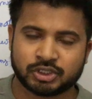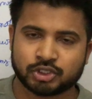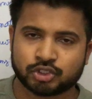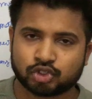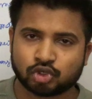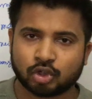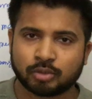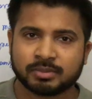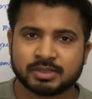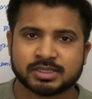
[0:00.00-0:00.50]

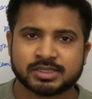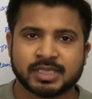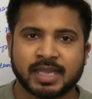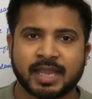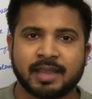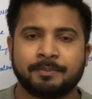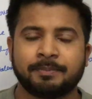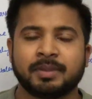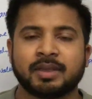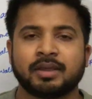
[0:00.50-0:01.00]
syndrome is
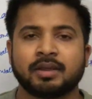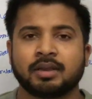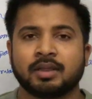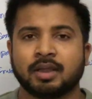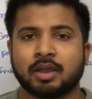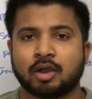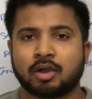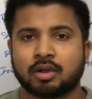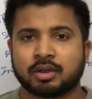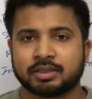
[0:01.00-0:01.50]
appear,
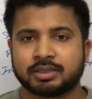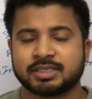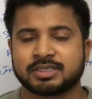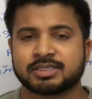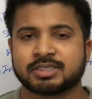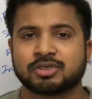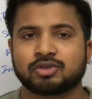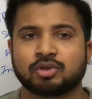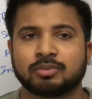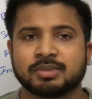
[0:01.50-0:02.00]
or
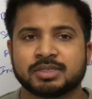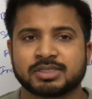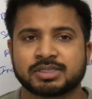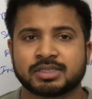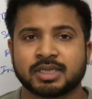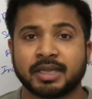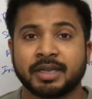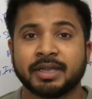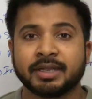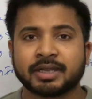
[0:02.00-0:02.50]
this syndrome is
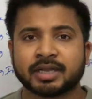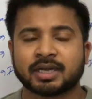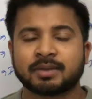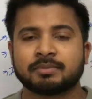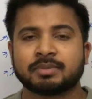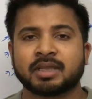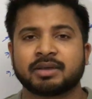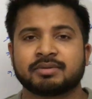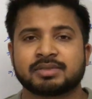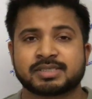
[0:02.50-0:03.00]
the
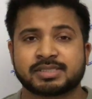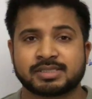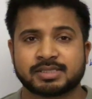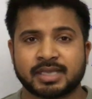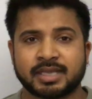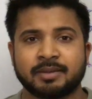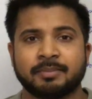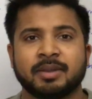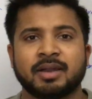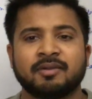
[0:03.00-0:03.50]
interrupt the
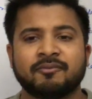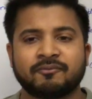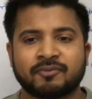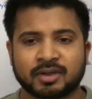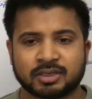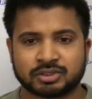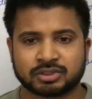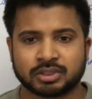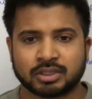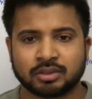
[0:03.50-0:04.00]
cerebellum
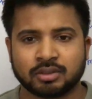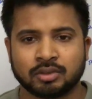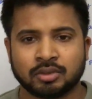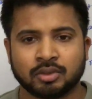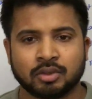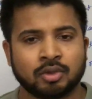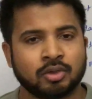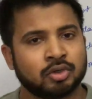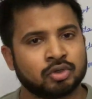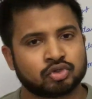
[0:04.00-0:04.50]
function,
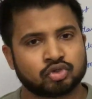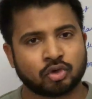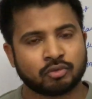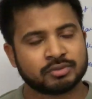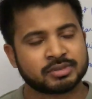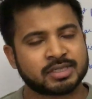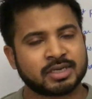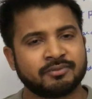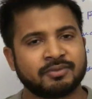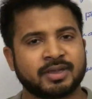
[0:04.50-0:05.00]
so
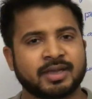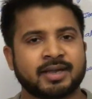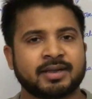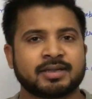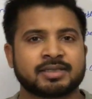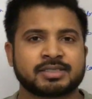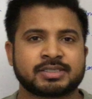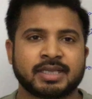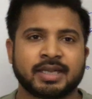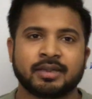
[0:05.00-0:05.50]
obviously we can
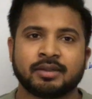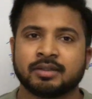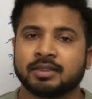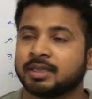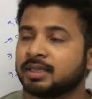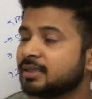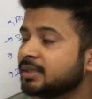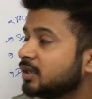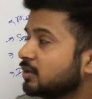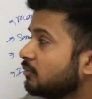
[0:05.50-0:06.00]
understand
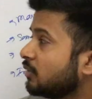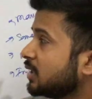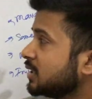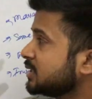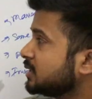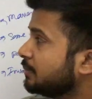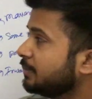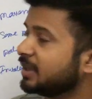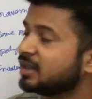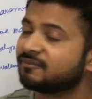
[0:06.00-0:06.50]
that what
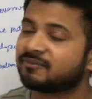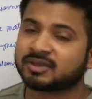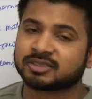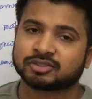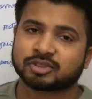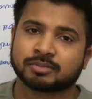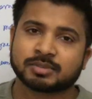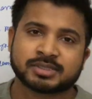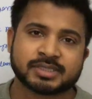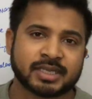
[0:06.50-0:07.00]
is the main
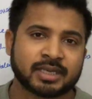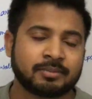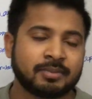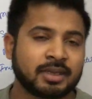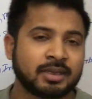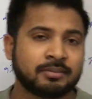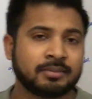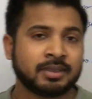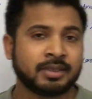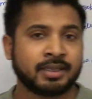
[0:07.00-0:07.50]
function of the
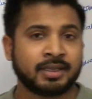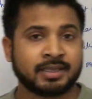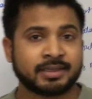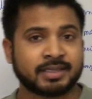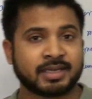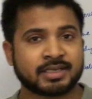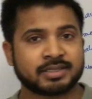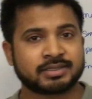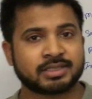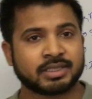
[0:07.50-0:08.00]
cerebellum,
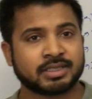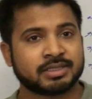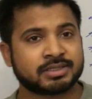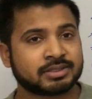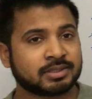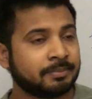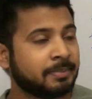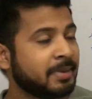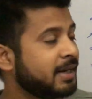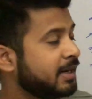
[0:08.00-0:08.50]
that the
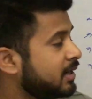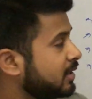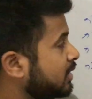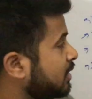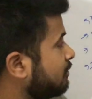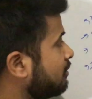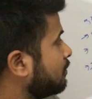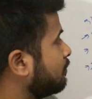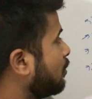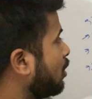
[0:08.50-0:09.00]
it's a maintain
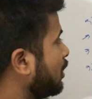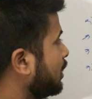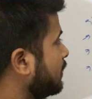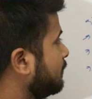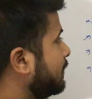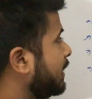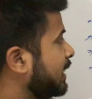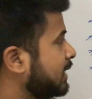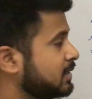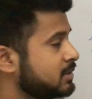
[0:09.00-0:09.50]
our body
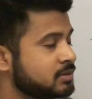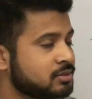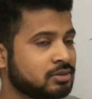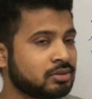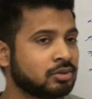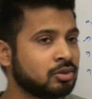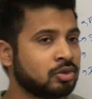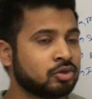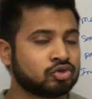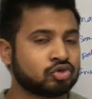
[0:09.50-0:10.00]
balance.
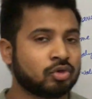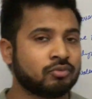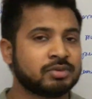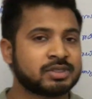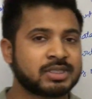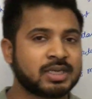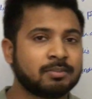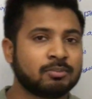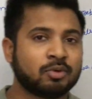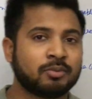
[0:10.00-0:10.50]
So
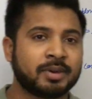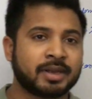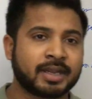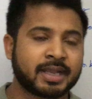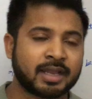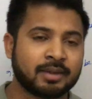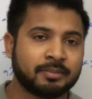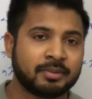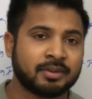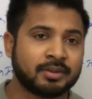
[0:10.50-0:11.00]
obviously movement
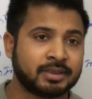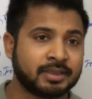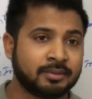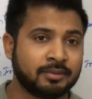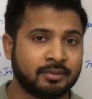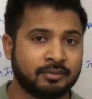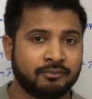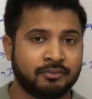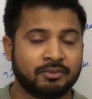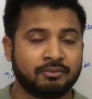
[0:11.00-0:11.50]
can be,
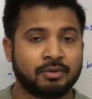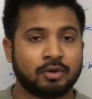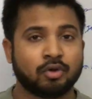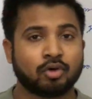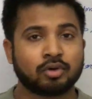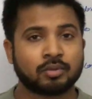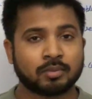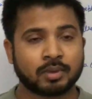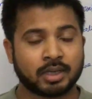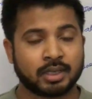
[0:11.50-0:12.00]
we will
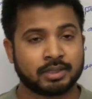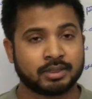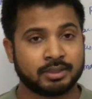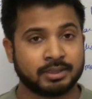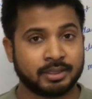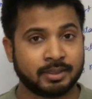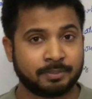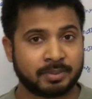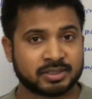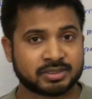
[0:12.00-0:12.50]
not
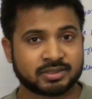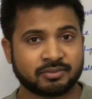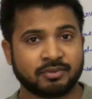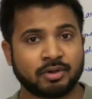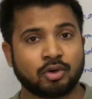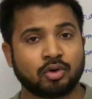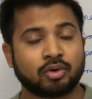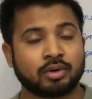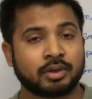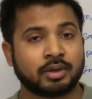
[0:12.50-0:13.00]
the person
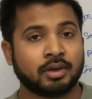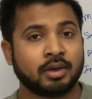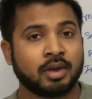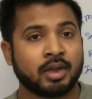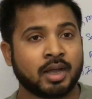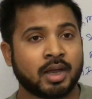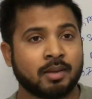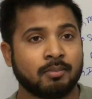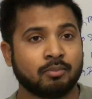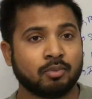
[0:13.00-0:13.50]
will not
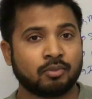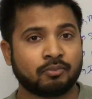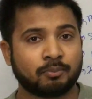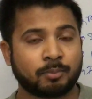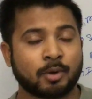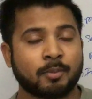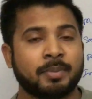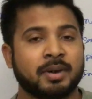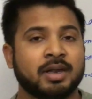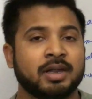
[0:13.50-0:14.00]
move
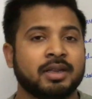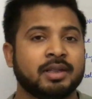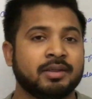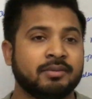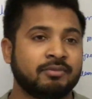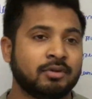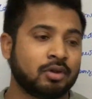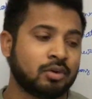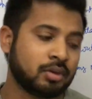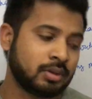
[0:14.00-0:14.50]
properly,